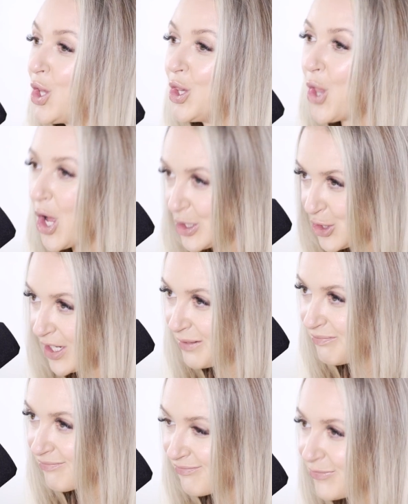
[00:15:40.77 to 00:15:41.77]
launch
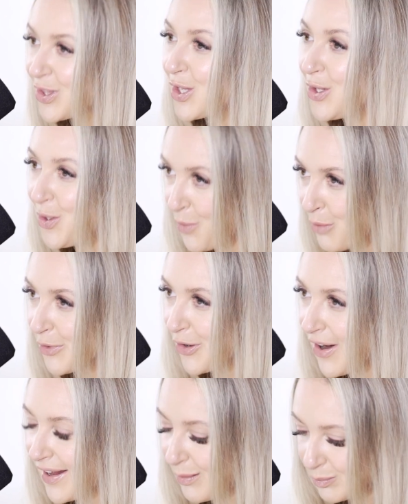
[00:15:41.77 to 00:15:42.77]
it. You won't
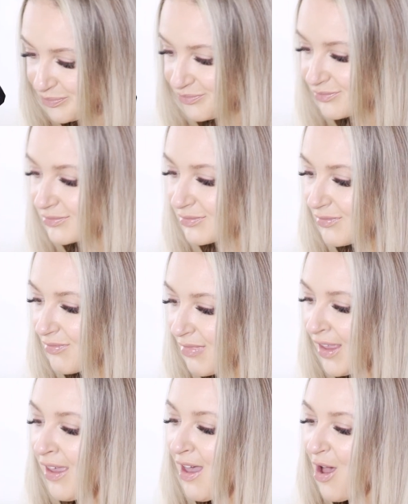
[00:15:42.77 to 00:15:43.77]
regret it.
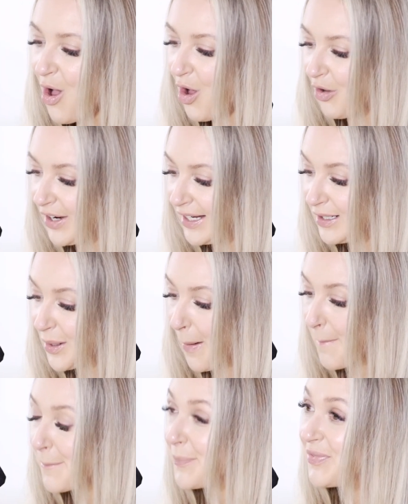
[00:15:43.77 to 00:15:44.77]
All right.
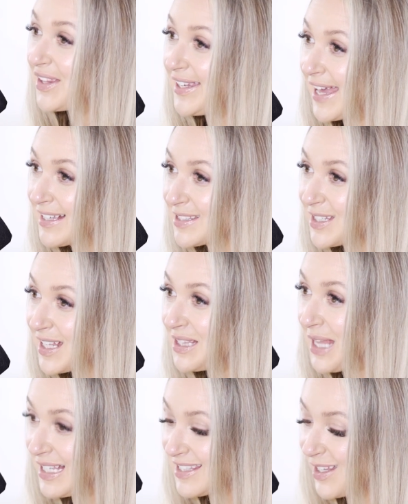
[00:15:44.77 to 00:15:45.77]
Next
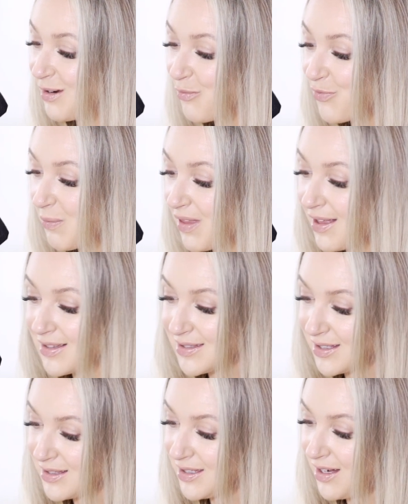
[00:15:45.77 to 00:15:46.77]
lesson from the
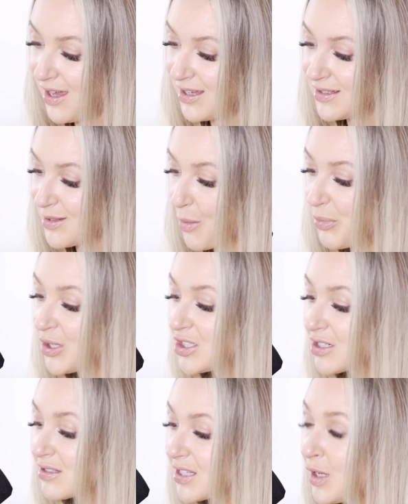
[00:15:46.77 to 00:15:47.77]
last 60 days.
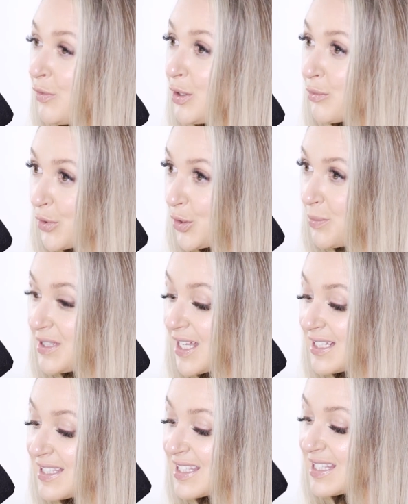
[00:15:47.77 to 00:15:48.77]
Put yourself in rooms
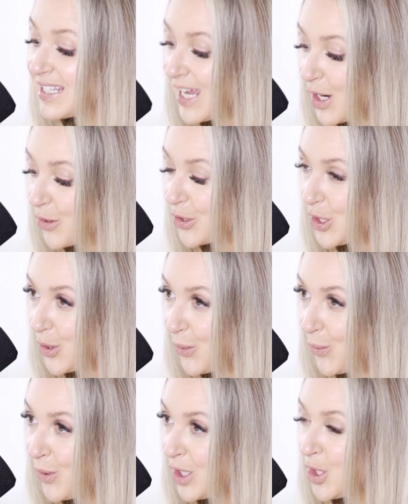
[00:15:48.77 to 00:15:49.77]
that scare
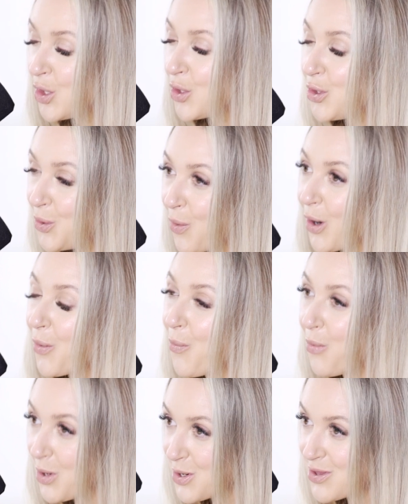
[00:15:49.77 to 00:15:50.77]
you. You are
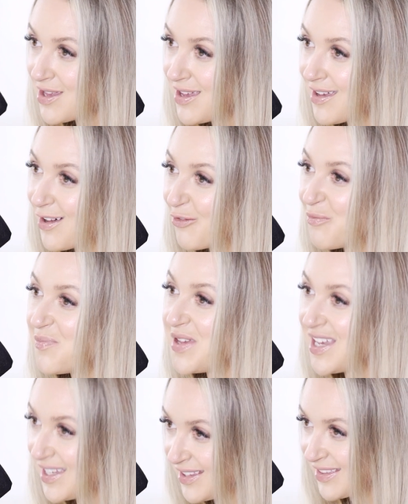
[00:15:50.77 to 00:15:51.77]
worthy of
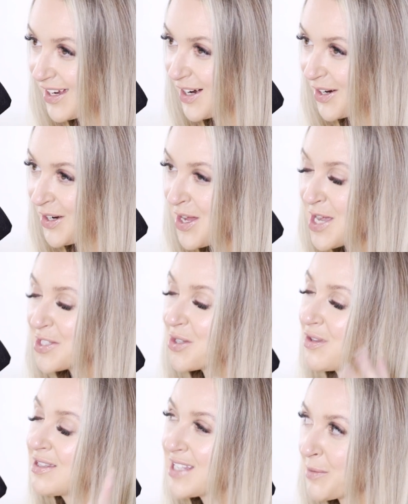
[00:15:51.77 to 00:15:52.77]
being there.
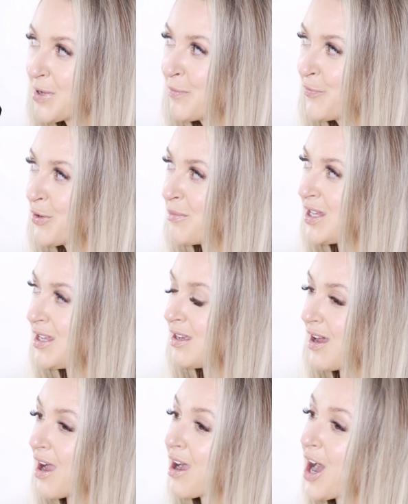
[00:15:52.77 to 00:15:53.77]
So this came up for
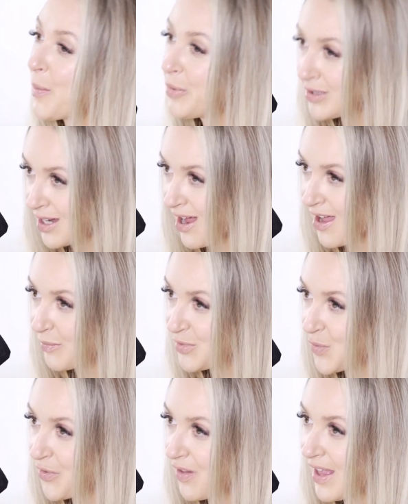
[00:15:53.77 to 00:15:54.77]
me a couple
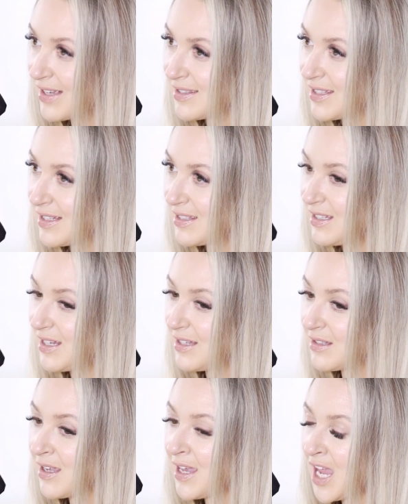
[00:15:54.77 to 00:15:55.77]
times over the last 60
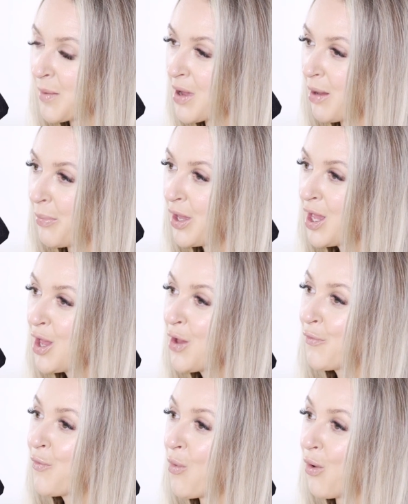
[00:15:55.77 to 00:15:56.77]
days. It came up
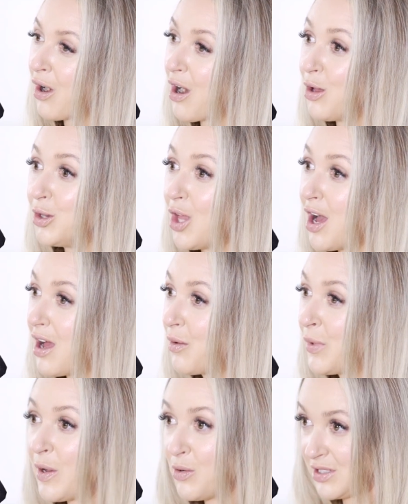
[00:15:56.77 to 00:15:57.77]
for a
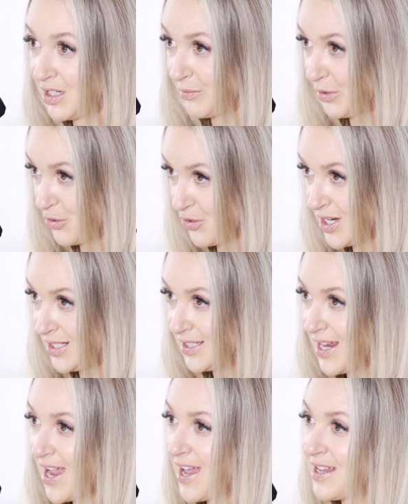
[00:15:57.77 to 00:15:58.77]
lot. We hosted a
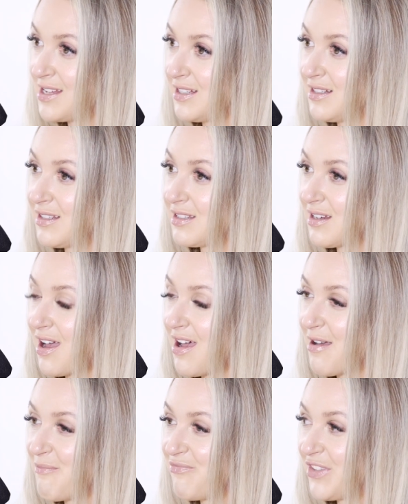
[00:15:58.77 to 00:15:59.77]
retreat, and
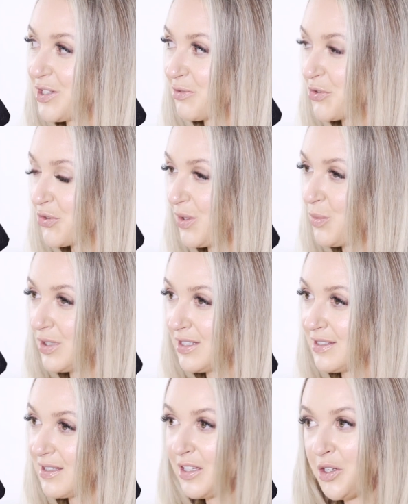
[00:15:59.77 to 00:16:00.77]
this retreat was,